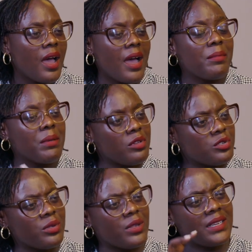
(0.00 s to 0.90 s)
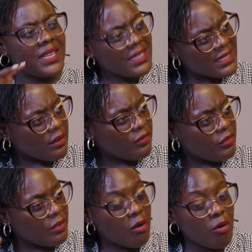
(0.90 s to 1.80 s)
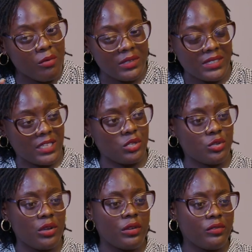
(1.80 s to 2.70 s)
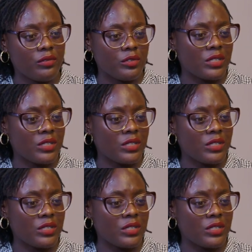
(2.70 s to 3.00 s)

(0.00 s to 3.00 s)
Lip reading: And maybe also the data for the homosexual